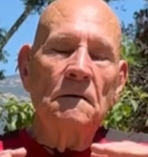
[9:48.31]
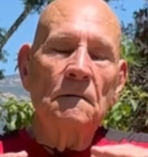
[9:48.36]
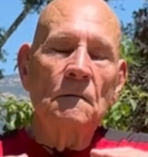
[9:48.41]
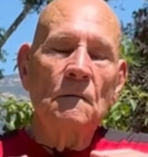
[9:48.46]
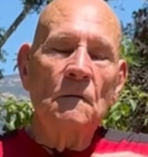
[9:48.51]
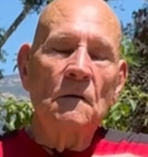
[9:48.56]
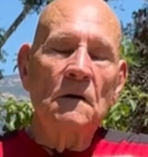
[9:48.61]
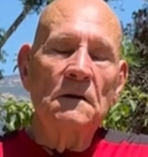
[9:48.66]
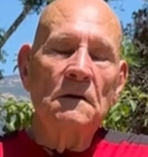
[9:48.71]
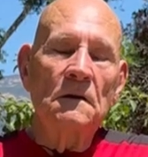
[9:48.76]

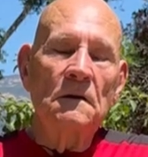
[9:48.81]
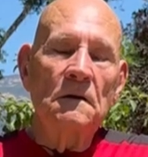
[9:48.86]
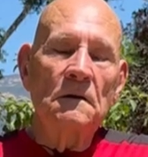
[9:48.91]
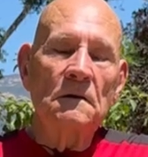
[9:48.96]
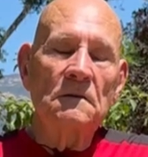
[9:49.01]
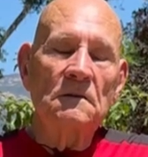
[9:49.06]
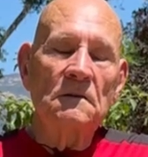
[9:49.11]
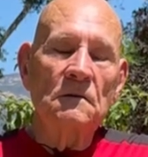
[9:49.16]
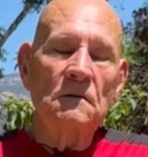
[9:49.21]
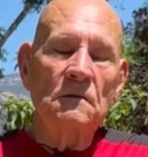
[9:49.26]
1,
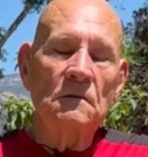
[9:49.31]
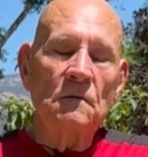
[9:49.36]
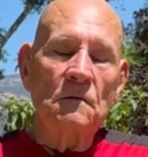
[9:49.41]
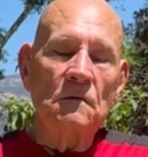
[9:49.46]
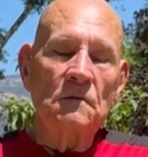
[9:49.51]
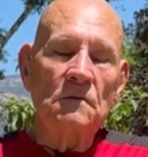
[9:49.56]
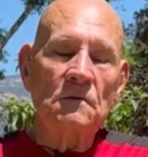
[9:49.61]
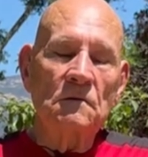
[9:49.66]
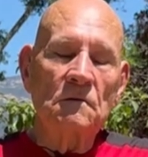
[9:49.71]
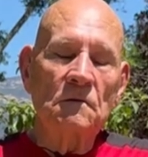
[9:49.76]
2,
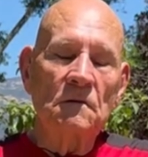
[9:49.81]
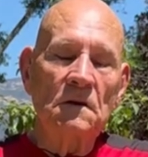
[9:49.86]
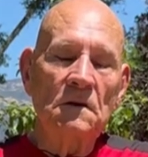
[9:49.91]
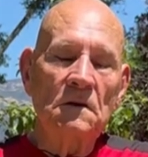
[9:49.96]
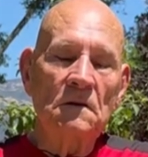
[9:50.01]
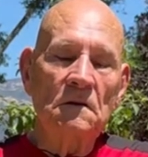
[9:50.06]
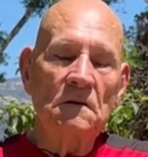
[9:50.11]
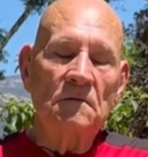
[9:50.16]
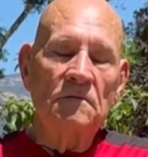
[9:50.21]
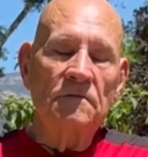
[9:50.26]
3,
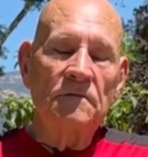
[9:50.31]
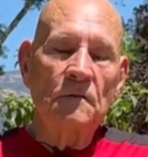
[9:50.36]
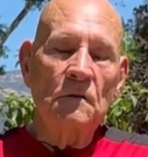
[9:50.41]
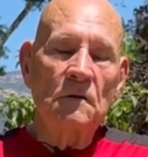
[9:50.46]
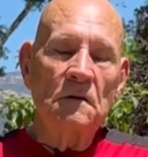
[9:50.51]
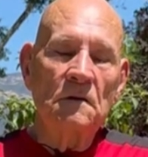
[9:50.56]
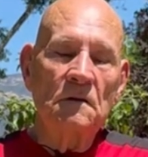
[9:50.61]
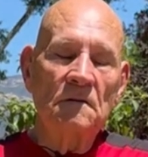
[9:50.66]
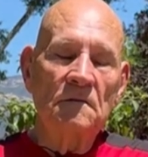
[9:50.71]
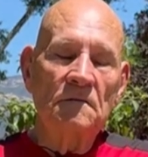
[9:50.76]

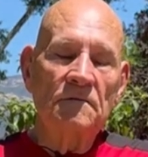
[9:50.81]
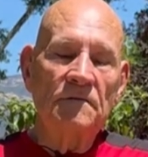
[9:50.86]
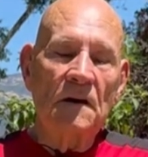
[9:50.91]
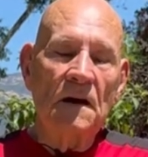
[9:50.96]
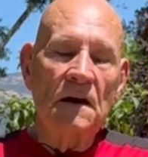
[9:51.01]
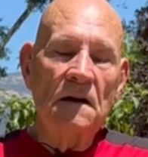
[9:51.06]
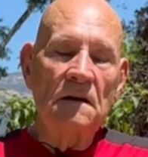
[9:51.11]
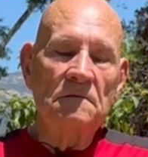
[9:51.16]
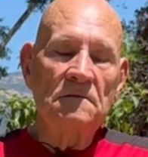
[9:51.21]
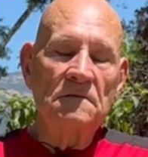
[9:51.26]
4,
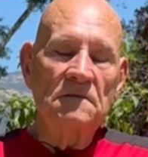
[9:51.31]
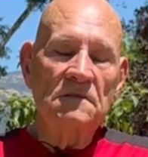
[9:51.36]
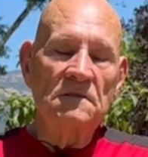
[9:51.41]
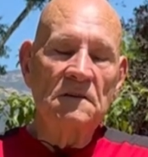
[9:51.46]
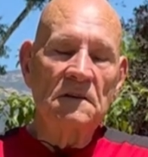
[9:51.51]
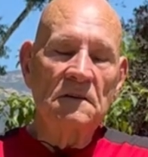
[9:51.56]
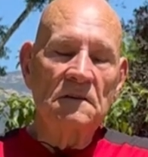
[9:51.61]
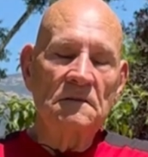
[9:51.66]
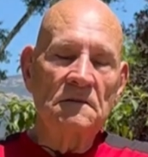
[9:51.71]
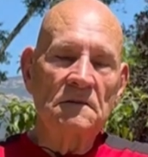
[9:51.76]
5,
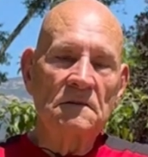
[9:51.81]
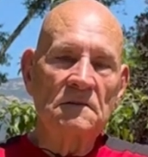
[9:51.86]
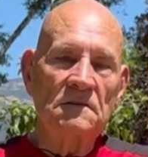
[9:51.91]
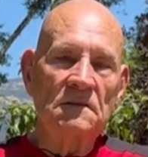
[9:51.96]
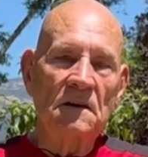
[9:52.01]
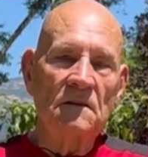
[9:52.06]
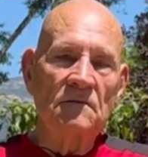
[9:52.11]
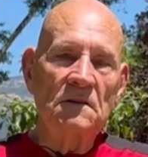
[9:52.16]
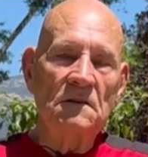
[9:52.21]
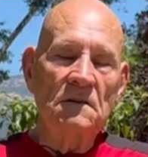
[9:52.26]
6,
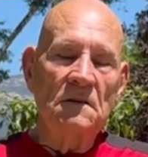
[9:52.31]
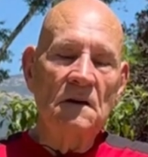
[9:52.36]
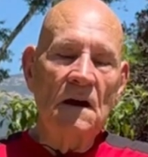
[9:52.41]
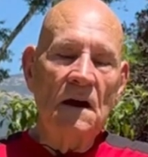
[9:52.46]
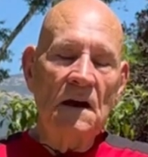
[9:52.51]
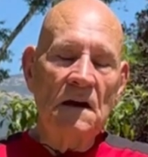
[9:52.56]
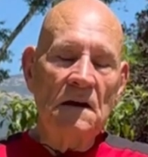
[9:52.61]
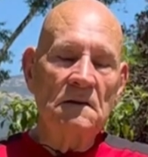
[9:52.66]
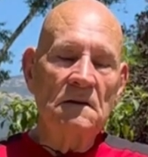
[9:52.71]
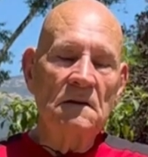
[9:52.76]
7,
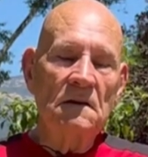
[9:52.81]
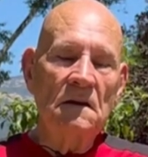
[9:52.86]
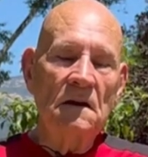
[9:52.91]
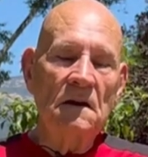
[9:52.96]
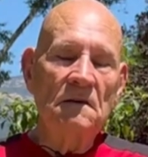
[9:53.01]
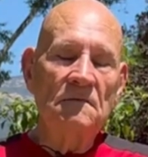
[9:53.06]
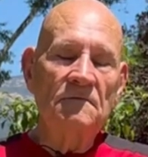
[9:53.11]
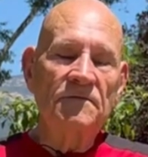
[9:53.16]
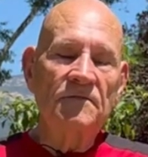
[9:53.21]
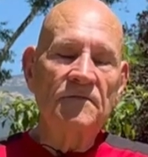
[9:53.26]
8,
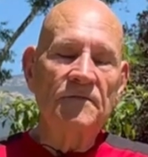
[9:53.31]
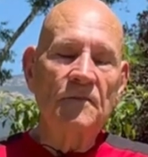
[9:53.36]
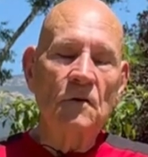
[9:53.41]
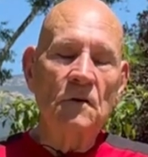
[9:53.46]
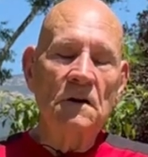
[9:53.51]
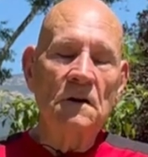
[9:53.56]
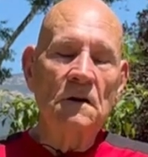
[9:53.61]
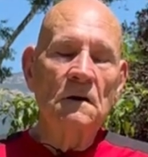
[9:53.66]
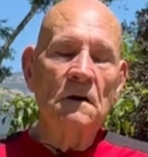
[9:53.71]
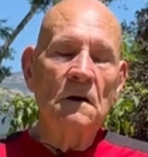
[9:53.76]
in for
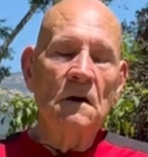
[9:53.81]
4,